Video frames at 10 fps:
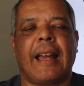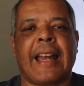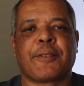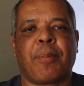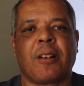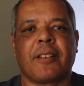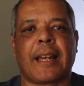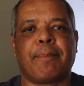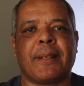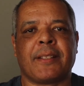As part of
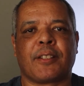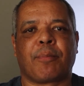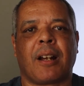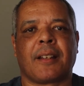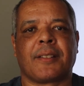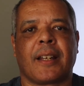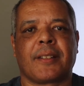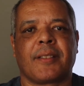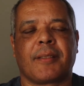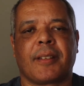that business
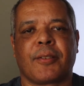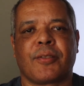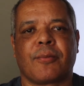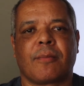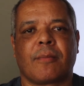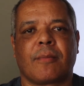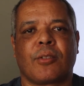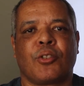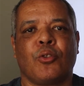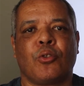process, there's
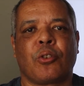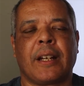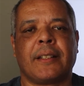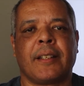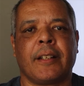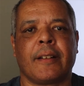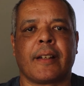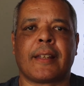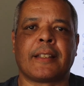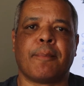two
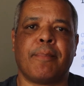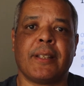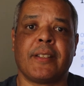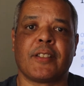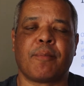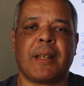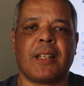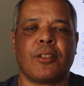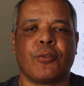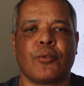criteria that the business may
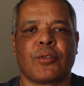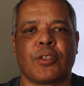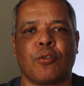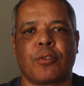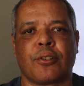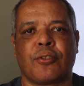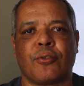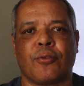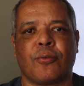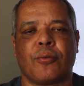use in order
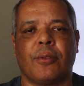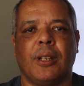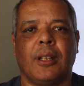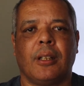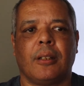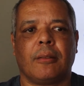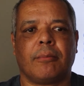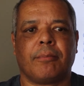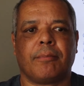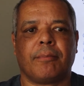to
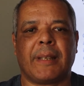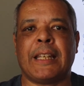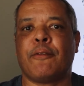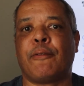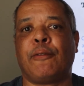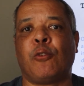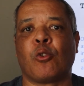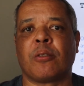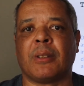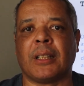
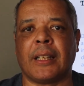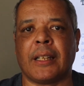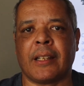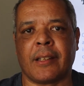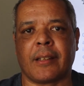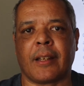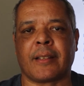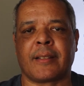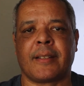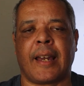informally
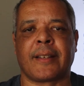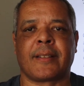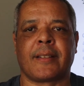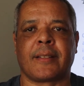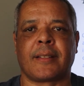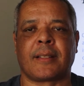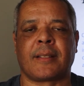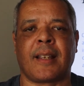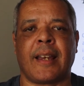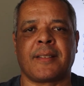assess the
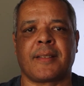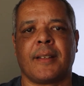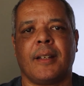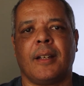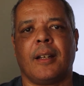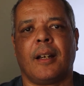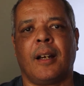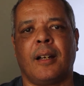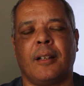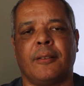success
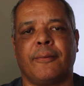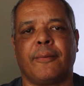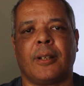of